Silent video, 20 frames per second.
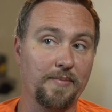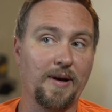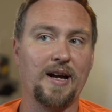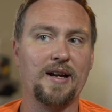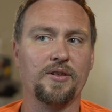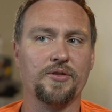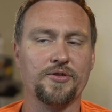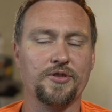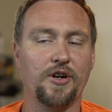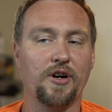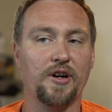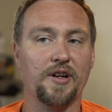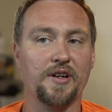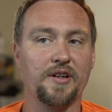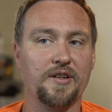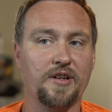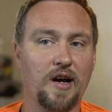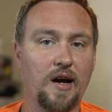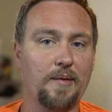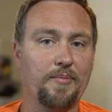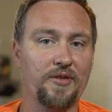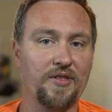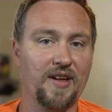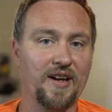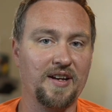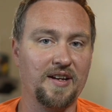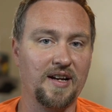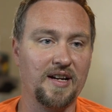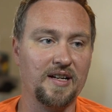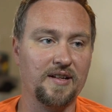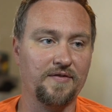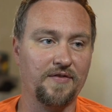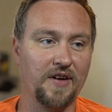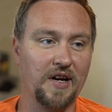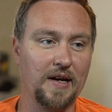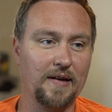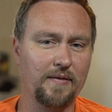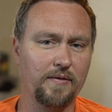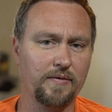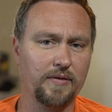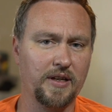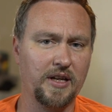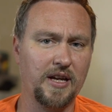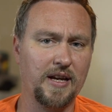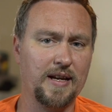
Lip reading: miles on top of that 95,